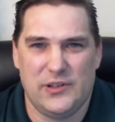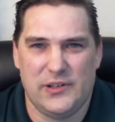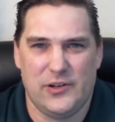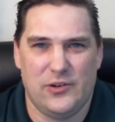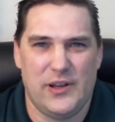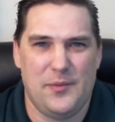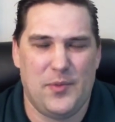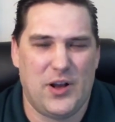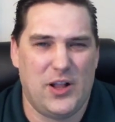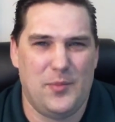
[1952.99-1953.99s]
you know, at
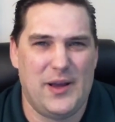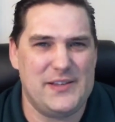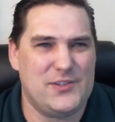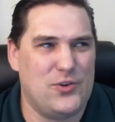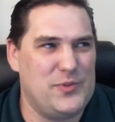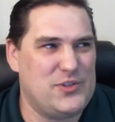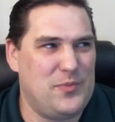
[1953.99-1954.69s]
McCollum High School, Mr.